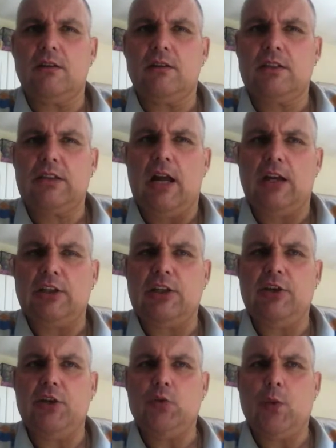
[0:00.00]
start to
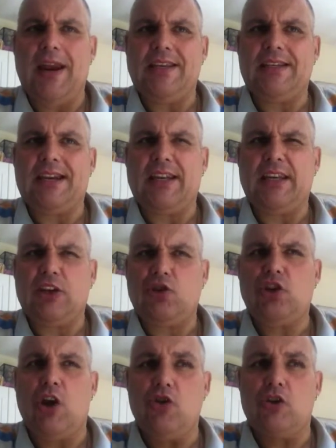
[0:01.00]
lose weight again, and it
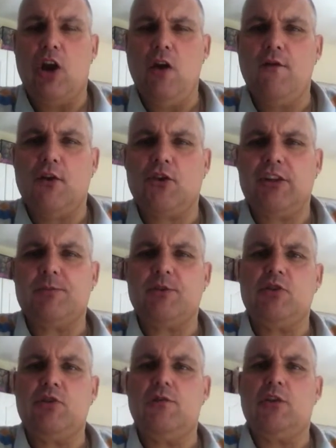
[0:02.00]
shows that over
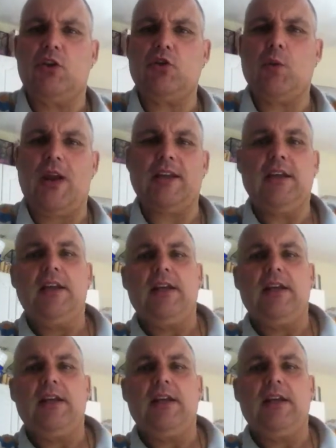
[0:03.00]
Christmas you've lost weight.